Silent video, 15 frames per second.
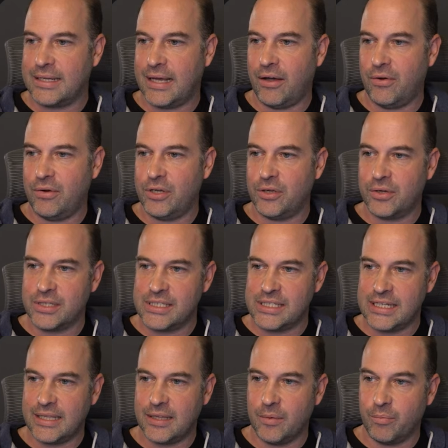down, you can
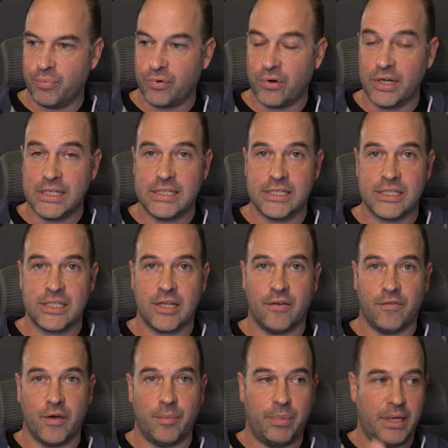see the brighter stuff
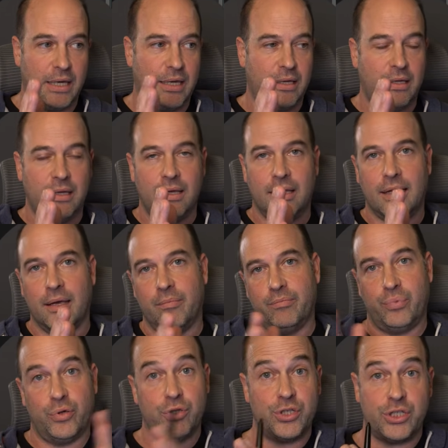up here get
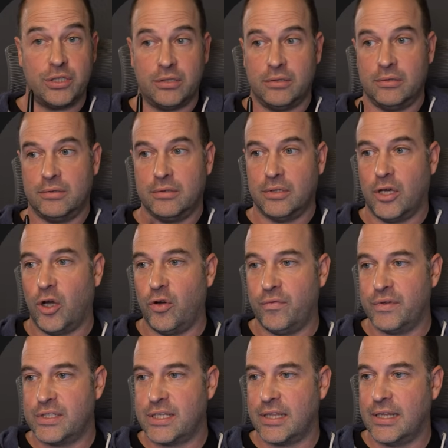pushed
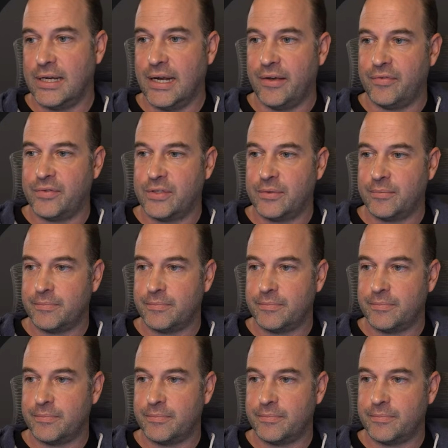over to the left.